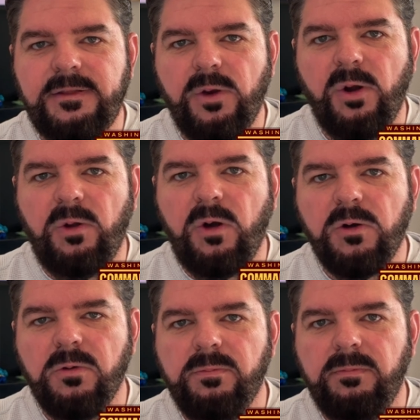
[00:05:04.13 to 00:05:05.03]
the Cole
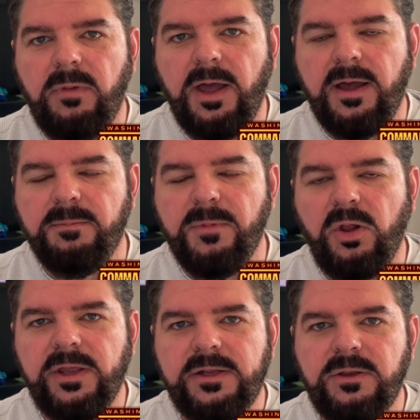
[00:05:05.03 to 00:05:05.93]
Holcomb uh,
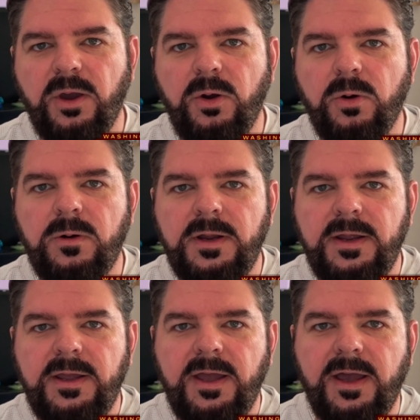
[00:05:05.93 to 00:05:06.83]
mullet go.
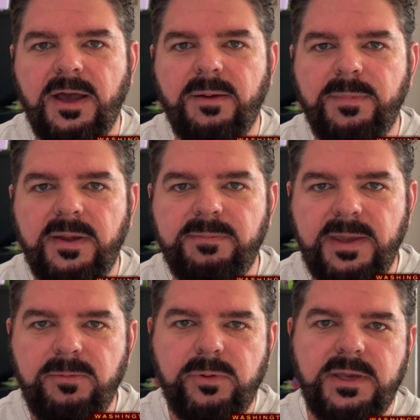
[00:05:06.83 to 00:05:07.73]
Uh, but
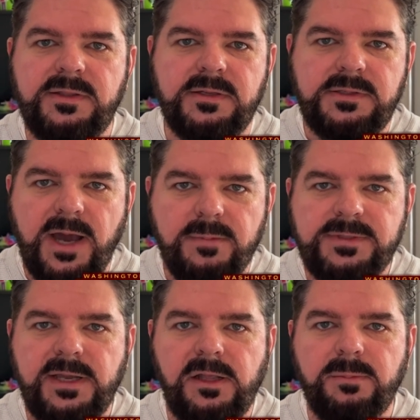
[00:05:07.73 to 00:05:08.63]
maybe we get the Tom
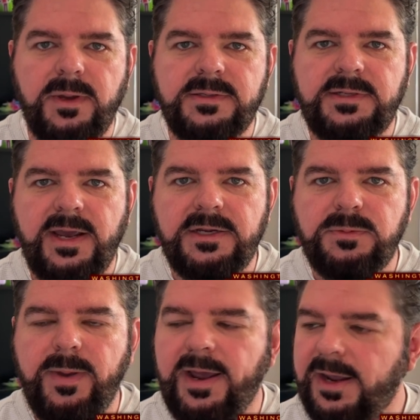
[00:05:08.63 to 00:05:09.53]
Selleck mustache
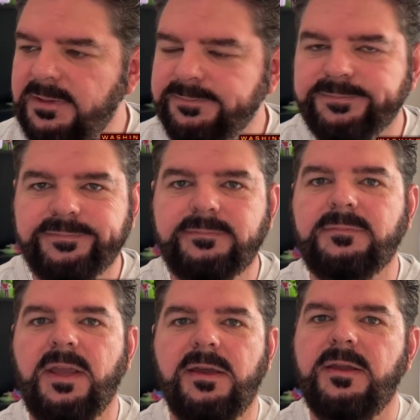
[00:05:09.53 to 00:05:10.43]
back.
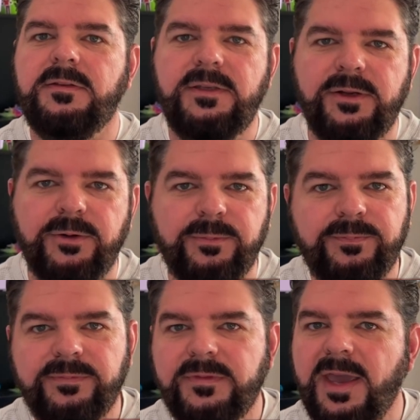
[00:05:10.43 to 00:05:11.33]
Uh, you know,
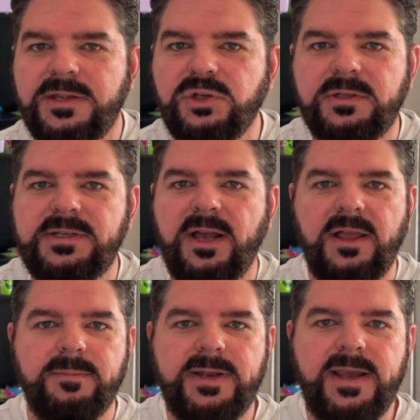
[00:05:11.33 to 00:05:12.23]
as you can tell,
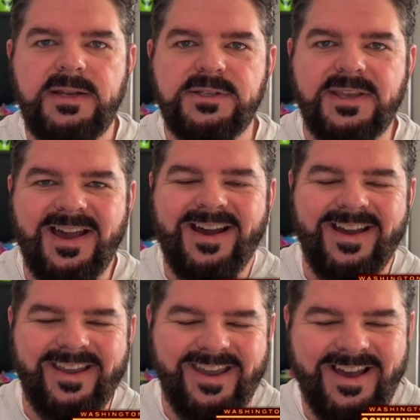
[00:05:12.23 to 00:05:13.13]
I'm an '80s
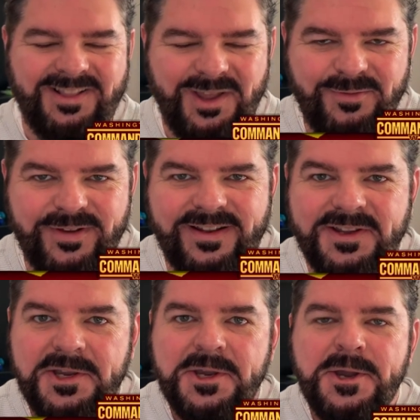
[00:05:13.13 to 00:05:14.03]
guy. I love it.
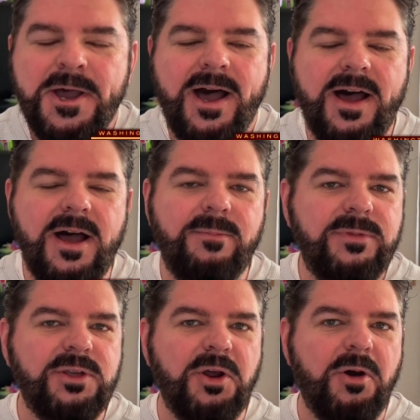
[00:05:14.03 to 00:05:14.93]
Um,
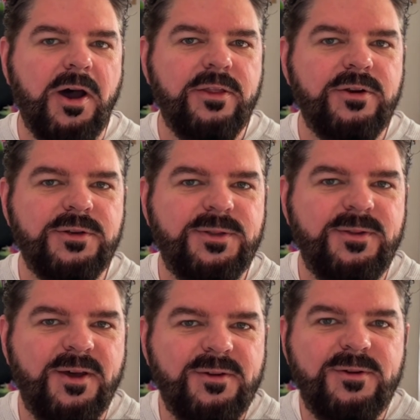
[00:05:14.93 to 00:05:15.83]
you know, others,
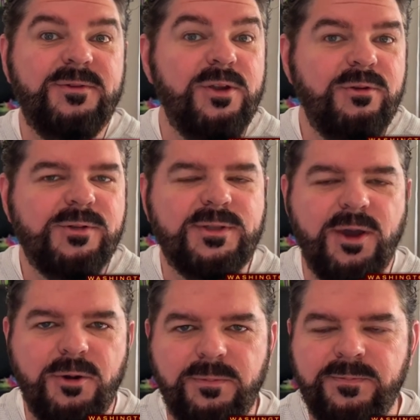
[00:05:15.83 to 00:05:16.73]
other news
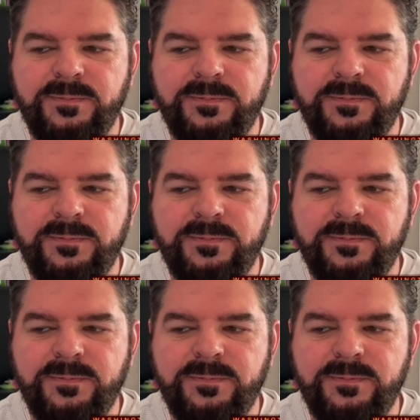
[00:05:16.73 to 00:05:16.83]
though,